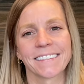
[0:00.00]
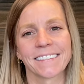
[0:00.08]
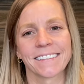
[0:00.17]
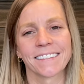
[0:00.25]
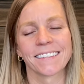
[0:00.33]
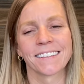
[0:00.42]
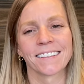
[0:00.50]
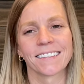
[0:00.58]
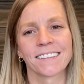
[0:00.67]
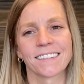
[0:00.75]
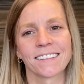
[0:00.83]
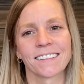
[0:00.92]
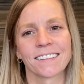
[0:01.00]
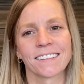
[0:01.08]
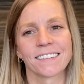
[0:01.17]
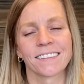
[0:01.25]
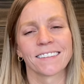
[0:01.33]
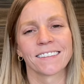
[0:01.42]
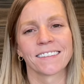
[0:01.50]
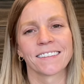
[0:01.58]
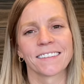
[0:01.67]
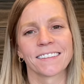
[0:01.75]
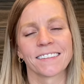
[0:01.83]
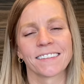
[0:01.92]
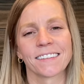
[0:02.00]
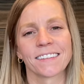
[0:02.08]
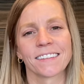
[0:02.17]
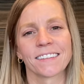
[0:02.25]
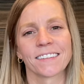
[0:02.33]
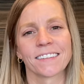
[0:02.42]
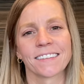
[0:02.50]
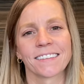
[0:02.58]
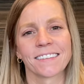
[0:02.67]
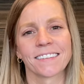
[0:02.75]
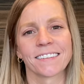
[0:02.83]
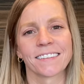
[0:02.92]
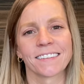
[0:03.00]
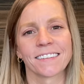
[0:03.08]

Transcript: [no speech]